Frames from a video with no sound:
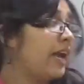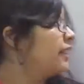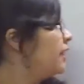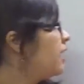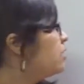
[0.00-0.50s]

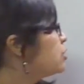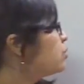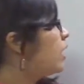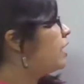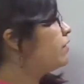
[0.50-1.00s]
and that is
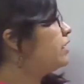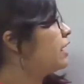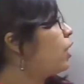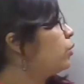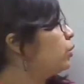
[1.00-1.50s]
why we
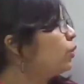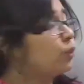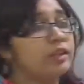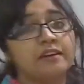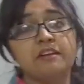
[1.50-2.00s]
now
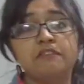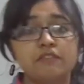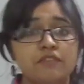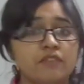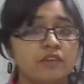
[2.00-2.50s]
know that
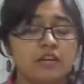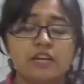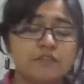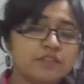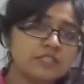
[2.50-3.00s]

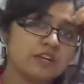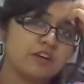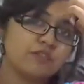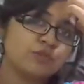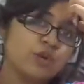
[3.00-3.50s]
indifference
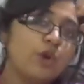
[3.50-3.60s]
curves